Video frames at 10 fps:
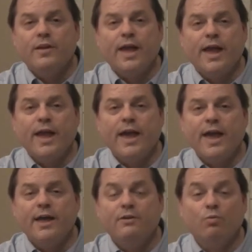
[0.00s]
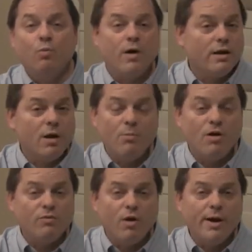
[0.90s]
and want to come
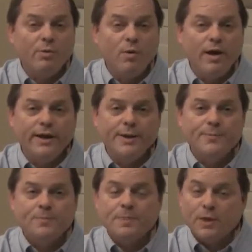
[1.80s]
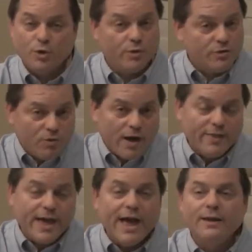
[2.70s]
off right away, you can try
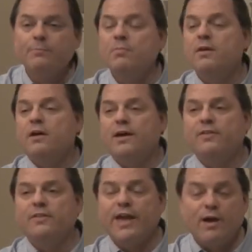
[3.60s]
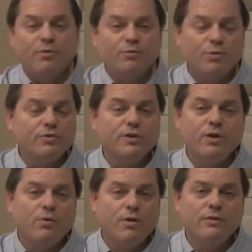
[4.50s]
that. I think the average person
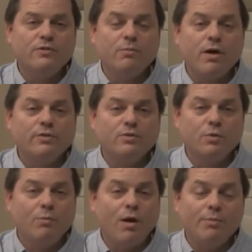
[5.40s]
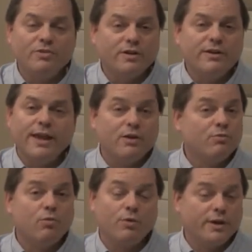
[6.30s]
going on Suboxone probably should take it
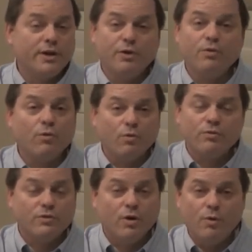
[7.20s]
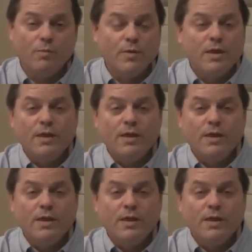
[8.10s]
for a year or so,